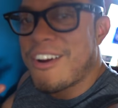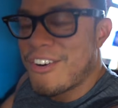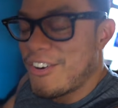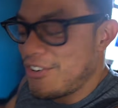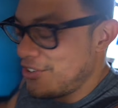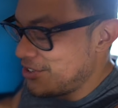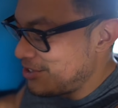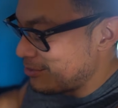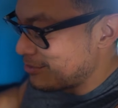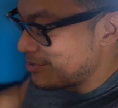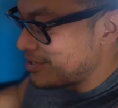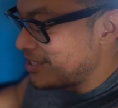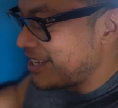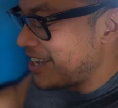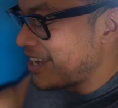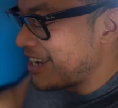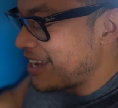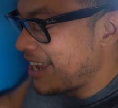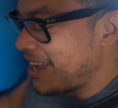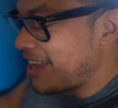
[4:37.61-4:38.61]
are going to
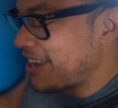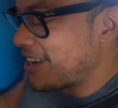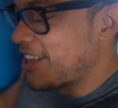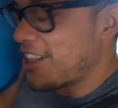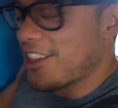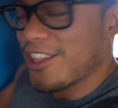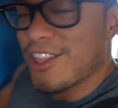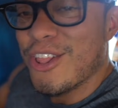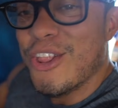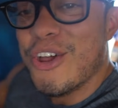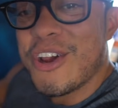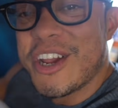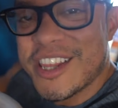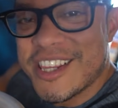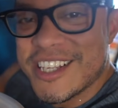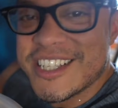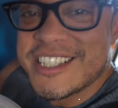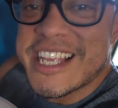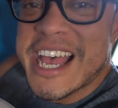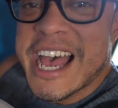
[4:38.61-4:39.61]
dig in. Look
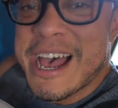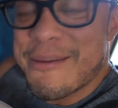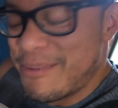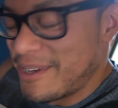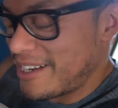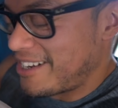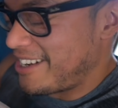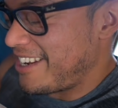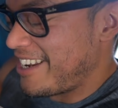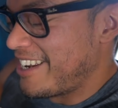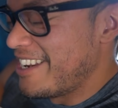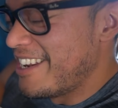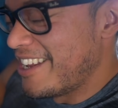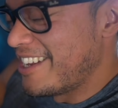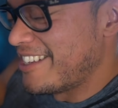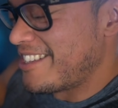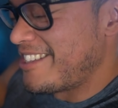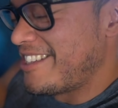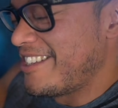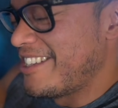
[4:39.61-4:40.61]
at this
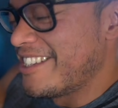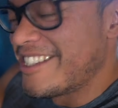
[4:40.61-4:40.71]
epicness.